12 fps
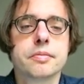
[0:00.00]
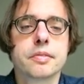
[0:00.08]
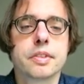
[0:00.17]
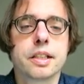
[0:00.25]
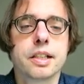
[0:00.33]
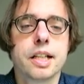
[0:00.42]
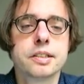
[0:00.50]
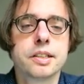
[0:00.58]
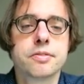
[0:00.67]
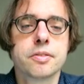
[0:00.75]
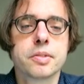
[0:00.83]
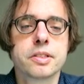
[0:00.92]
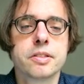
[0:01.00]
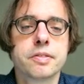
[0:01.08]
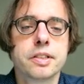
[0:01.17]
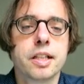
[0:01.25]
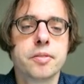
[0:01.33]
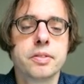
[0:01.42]
classes from the soft
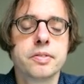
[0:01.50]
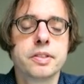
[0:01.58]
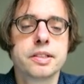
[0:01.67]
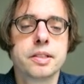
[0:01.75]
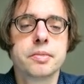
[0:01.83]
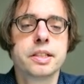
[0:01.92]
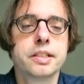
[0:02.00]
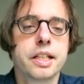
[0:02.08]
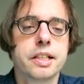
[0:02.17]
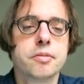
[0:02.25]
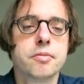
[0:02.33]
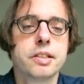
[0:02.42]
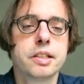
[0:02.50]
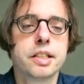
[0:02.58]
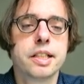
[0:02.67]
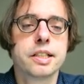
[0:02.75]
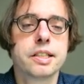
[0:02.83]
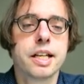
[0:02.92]
assignment? We simply take the one that
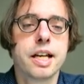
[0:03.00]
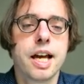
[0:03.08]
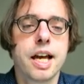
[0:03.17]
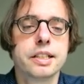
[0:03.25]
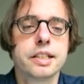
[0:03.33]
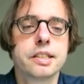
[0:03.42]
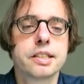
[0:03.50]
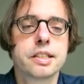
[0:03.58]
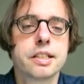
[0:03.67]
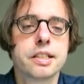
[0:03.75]
has the highest